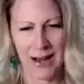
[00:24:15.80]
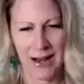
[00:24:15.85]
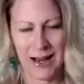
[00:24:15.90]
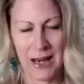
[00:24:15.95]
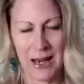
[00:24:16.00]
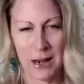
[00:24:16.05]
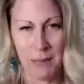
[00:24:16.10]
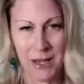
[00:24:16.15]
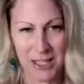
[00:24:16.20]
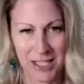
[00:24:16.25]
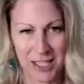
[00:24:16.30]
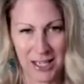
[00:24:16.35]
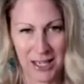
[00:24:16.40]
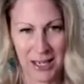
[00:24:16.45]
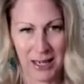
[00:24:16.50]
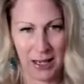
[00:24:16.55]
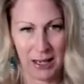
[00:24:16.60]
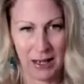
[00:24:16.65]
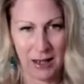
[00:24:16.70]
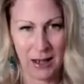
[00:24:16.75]

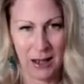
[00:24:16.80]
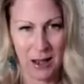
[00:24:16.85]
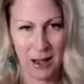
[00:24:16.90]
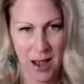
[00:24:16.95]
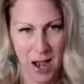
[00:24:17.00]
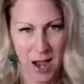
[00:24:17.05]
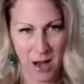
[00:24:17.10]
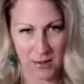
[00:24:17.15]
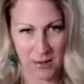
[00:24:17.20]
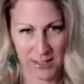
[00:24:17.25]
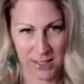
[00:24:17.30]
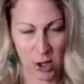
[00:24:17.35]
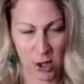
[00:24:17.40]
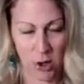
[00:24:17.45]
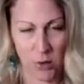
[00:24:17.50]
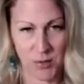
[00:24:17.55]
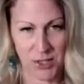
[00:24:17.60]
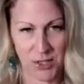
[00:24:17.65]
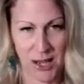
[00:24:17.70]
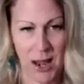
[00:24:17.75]
limiting
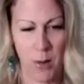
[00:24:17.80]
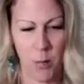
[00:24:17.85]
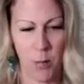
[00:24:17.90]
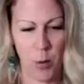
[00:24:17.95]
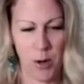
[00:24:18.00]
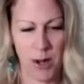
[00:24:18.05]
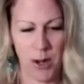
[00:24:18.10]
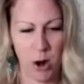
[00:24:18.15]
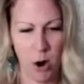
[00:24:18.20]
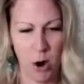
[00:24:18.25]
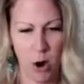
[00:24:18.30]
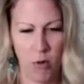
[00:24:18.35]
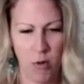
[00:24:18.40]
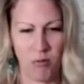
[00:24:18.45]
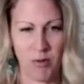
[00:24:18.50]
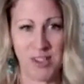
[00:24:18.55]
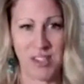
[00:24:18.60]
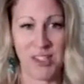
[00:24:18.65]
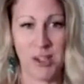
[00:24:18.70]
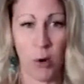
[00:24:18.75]
ourselves and we are
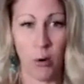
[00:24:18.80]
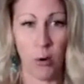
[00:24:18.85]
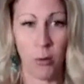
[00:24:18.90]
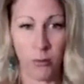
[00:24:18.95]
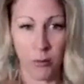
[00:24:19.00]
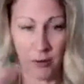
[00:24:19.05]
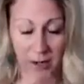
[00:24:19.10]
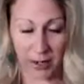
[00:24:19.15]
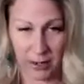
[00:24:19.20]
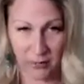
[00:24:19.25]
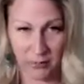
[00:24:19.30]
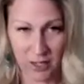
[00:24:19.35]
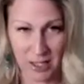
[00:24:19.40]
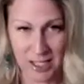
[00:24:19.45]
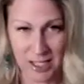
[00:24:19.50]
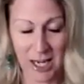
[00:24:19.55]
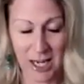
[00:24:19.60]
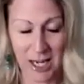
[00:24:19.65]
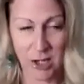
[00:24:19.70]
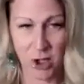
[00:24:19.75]
resolving the
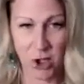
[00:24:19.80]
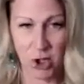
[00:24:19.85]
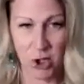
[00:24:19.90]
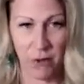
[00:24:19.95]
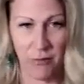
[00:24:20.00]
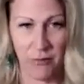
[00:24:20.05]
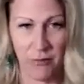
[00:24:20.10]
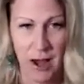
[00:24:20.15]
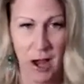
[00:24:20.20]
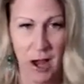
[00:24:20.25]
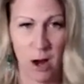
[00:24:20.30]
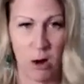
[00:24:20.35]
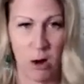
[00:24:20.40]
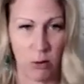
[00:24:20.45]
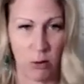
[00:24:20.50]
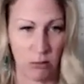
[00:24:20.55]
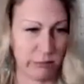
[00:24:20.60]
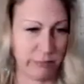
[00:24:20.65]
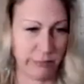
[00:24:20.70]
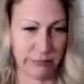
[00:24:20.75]
tension of
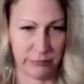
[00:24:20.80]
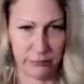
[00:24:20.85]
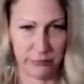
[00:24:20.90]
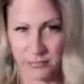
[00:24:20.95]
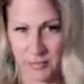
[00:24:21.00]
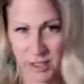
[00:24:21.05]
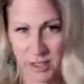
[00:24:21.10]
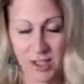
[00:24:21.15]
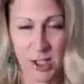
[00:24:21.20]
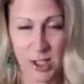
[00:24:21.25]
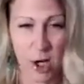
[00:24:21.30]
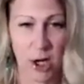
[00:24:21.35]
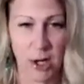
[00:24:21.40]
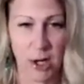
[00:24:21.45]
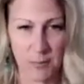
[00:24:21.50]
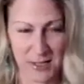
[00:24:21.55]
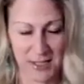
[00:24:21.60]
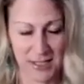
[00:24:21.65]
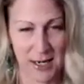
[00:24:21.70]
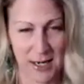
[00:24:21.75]
our
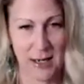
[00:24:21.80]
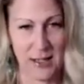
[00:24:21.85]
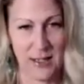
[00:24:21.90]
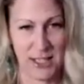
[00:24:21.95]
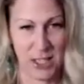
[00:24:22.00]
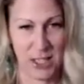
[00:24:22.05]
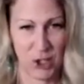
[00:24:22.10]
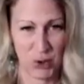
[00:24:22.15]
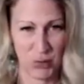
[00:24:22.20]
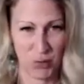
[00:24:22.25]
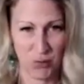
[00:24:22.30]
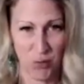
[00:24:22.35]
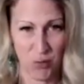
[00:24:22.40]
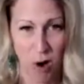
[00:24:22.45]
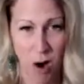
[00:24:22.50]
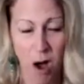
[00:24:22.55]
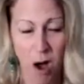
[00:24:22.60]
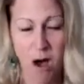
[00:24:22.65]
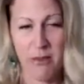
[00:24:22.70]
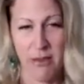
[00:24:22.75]
circumstances
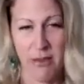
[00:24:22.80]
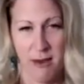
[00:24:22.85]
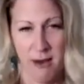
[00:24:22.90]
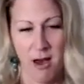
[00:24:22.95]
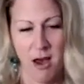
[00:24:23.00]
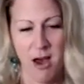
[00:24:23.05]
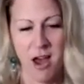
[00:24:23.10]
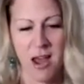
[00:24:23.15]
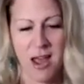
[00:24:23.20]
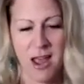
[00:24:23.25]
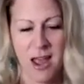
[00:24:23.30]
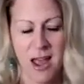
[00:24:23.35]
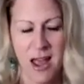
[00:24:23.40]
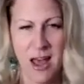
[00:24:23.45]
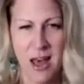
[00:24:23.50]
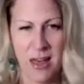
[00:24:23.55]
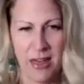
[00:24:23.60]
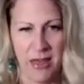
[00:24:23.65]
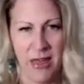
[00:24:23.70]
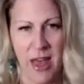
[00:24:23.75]
rather
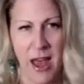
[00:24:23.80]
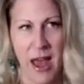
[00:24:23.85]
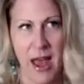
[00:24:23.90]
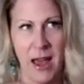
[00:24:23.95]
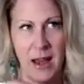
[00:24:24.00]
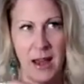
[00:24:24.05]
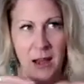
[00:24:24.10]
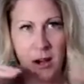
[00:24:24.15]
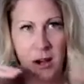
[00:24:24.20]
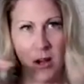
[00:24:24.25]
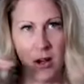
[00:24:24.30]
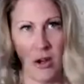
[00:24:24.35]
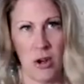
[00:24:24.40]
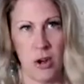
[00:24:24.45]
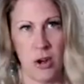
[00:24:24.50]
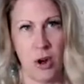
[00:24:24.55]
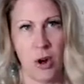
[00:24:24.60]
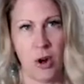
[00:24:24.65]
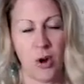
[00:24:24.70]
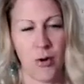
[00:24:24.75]
than
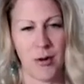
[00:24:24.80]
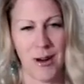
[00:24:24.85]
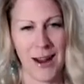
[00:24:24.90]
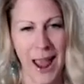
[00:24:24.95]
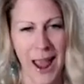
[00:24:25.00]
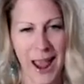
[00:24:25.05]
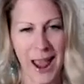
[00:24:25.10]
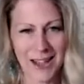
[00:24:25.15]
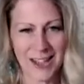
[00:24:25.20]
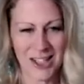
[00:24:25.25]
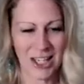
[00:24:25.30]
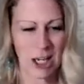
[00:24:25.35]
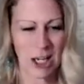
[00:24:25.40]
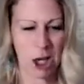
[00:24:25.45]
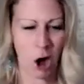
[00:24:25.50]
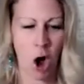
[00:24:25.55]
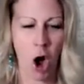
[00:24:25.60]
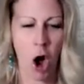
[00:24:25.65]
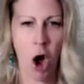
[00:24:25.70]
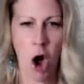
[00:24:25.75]
creating
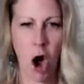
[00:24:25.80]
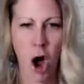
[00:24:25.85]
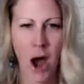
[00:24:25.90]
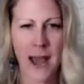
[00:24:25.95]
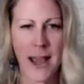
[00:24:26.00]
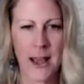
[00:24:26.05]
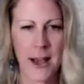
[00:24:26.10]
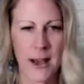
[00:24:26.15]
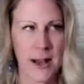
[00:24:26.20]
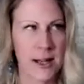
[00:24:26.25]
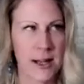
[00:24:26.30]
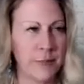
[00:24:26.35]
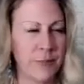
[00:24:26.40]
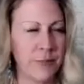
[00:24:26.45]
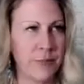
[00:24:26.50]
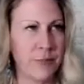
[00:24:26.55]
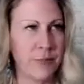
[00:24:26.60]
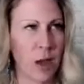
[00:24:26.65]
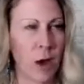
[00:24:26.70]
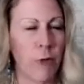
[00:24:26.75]
a higher
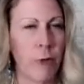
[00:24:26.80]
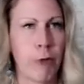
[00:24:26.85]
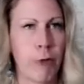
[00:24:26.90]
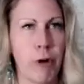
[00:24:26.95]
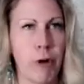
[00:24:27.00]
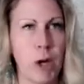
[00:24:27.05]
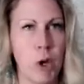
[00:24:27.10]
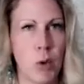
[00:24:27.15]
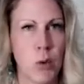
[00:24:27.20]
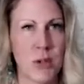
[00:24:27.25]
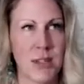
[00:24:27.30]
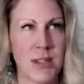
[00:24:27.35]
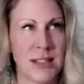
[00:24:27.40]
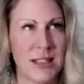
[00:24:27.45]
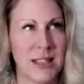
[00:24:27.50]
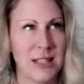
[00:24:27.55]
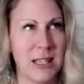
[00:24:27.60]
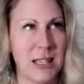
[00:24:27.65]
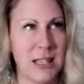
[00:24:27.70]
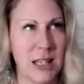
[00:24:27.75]

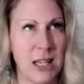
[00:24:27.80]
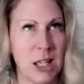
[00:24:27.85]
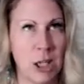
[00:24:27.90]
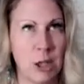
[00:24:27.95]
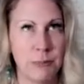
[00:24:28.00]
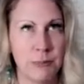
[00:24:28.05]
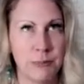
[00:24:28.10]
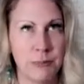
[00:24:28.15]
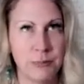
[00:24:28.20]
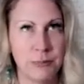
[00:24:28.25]
frequency